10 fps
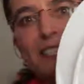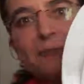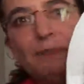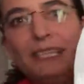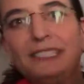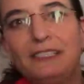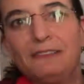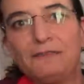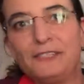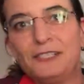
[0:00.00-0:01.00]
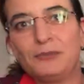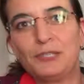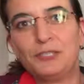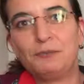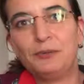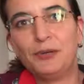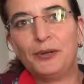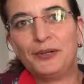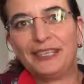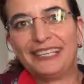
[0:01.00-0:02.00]
makes a big difference what you
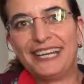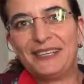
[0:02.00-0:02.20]
put on it.